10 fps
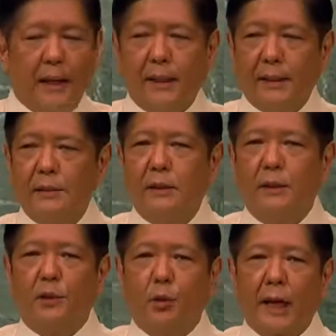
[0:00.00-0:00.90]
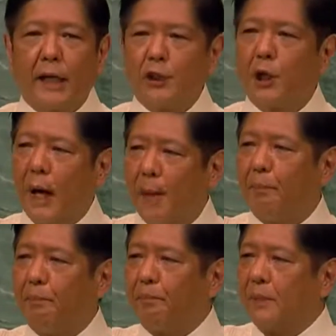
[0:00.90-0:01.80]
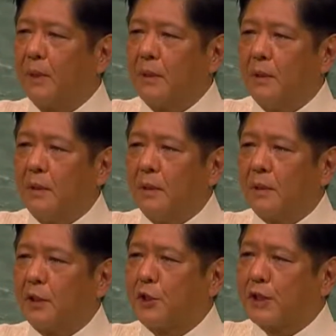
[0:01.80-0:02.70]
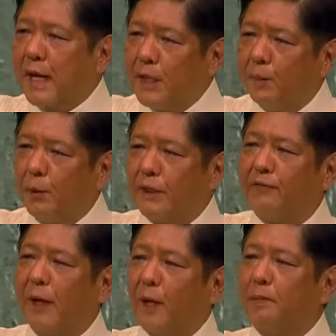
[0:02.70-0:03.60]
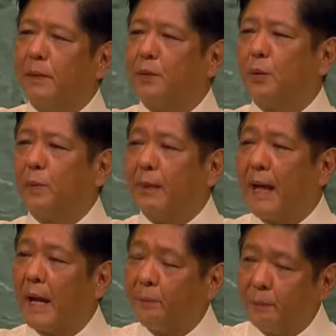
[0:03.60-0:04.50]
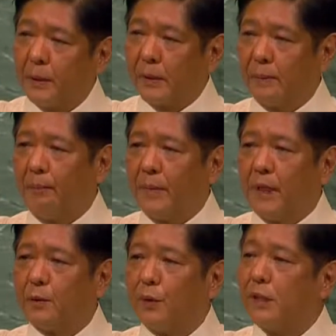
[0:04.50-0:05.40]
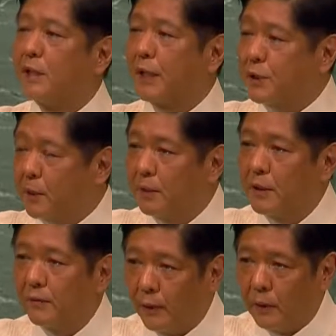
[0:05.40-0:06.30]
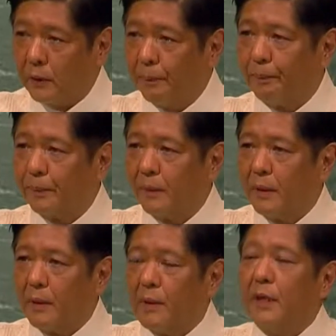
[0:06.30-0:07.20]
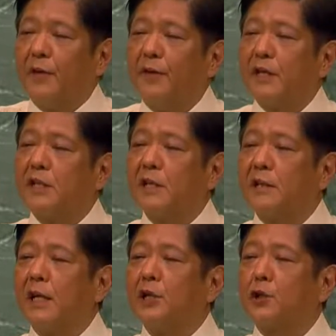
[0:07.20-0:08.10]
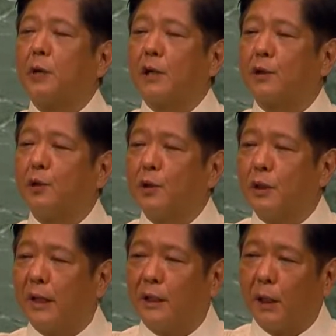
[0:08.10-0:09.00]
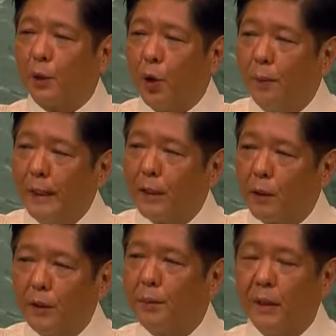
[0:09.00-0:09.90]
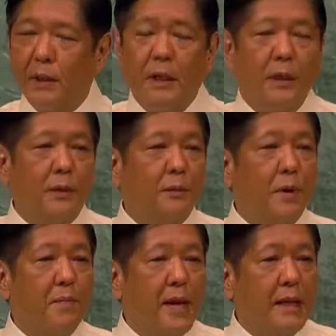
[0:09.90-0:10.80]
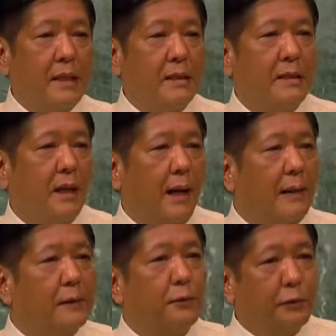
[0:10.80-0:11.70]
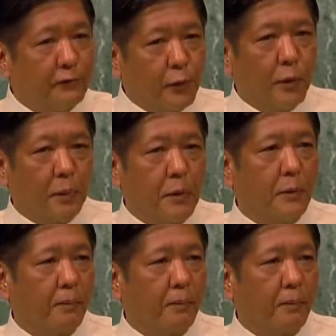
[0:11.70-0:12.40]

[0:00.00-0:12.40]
behind to catch up. Sustainable development will be hampered to the detriment of all if existing structures in the global economy remain unreformed.